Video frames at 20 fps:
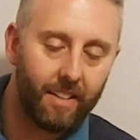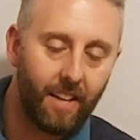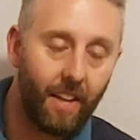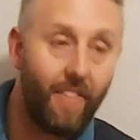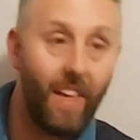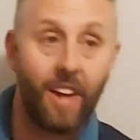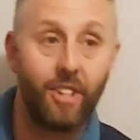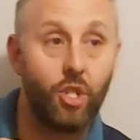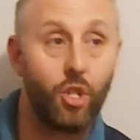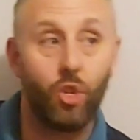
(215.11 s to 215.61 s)
and
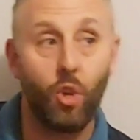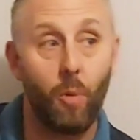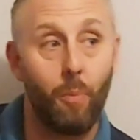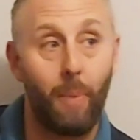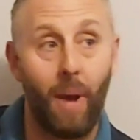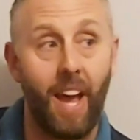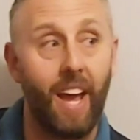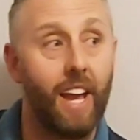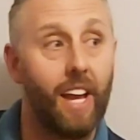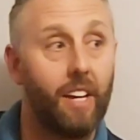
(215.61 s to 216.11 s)
they're just
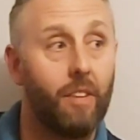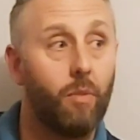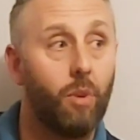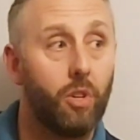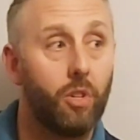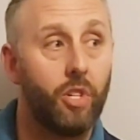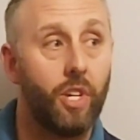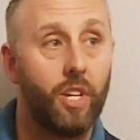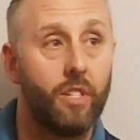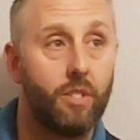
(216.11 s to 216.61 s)
obeying
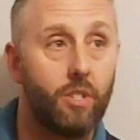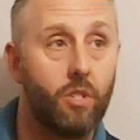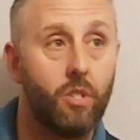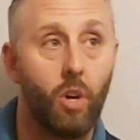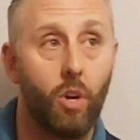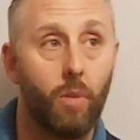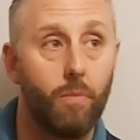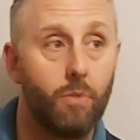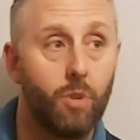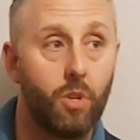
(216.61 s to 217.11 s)
what Jesus
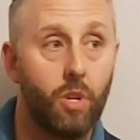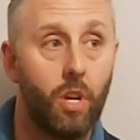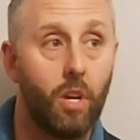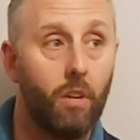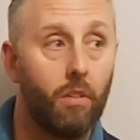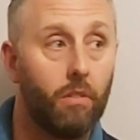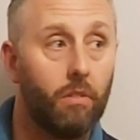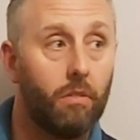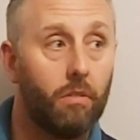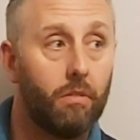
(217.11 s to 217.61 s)
told them to
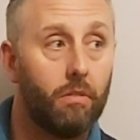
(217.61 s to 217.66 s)
do.